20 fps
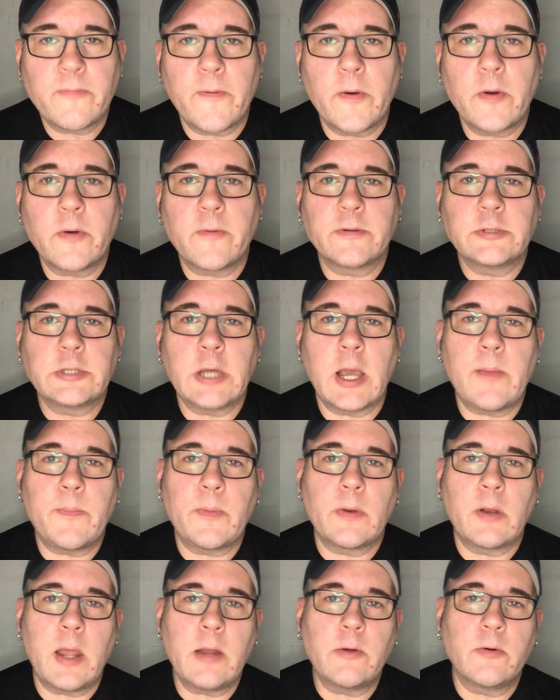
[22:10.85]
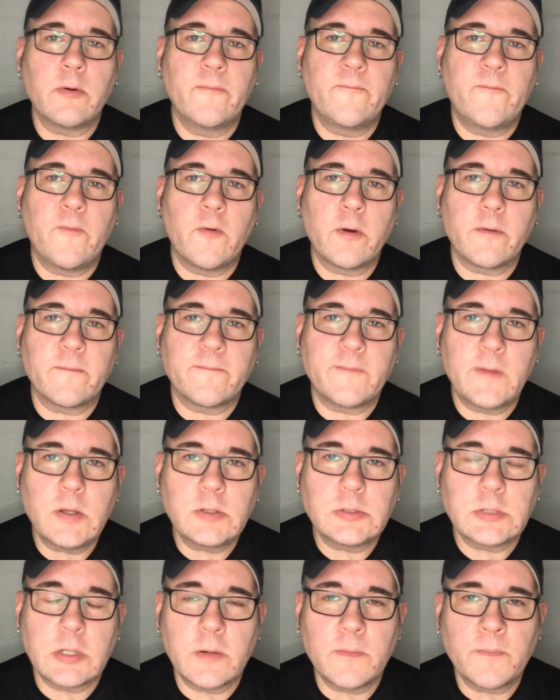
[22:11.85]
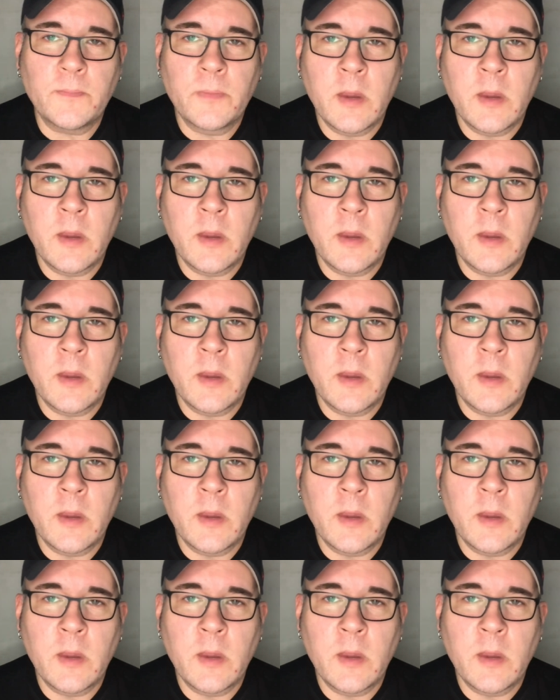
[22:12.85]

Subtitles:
Photoshop and Lightroom for in the future,